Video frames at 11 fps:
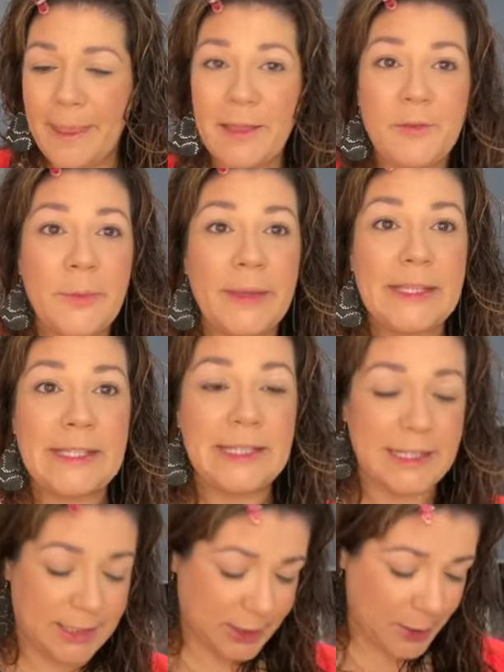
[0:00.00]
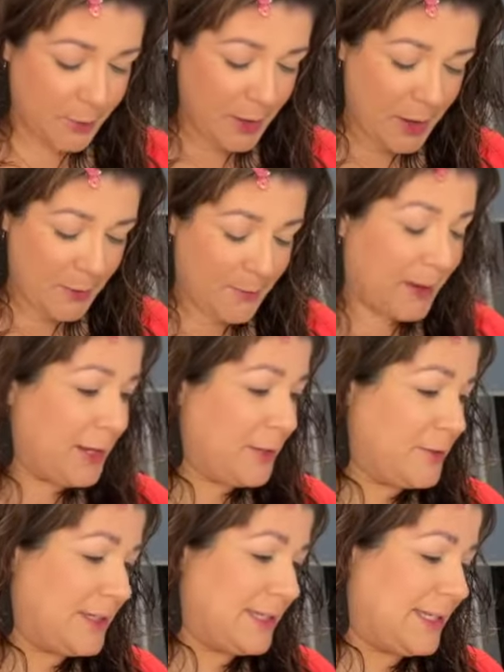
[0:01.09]
I've missed it, so we're going to
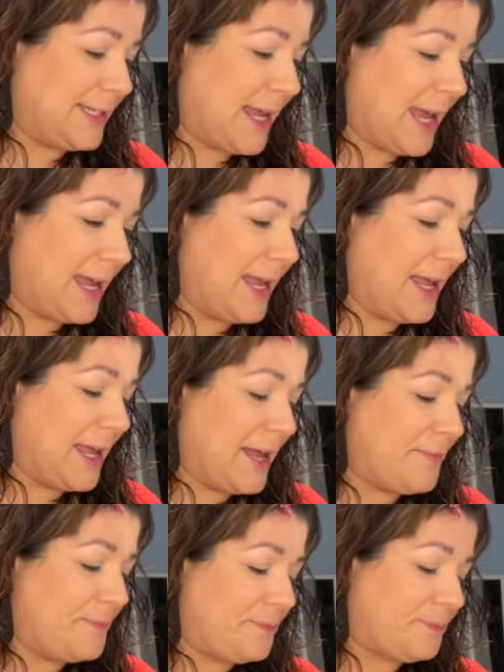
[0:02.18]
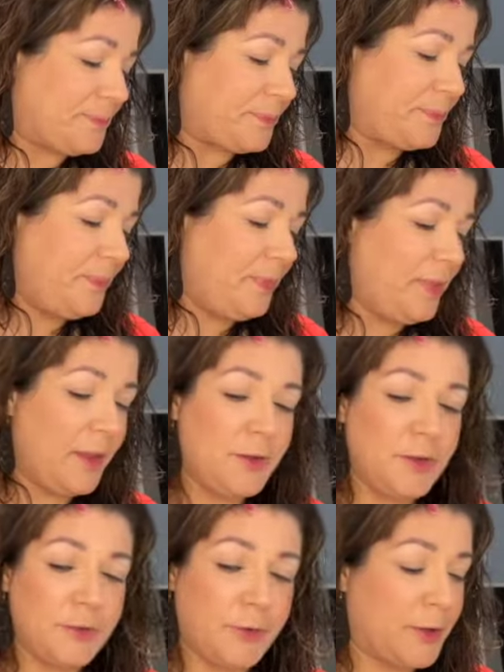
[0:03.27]
use it today
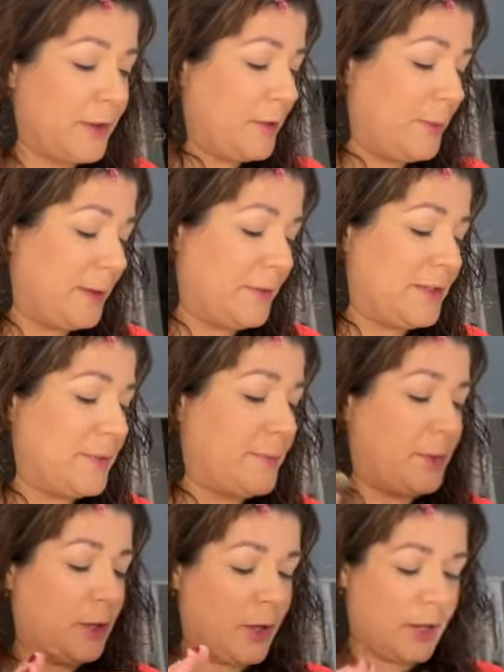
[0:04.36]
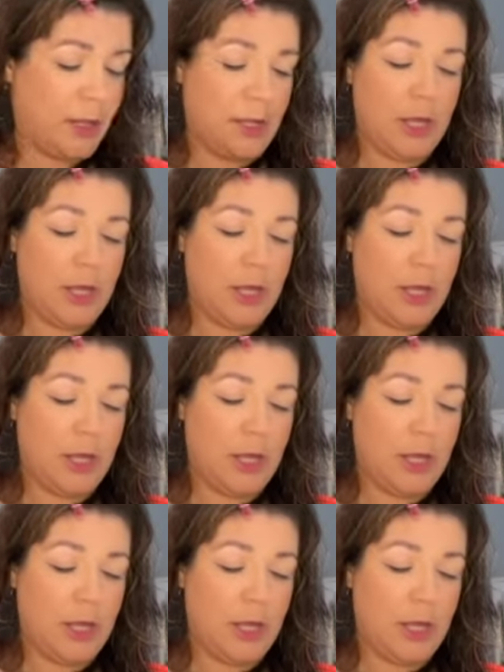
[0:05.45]
just for a little bit of a simple look.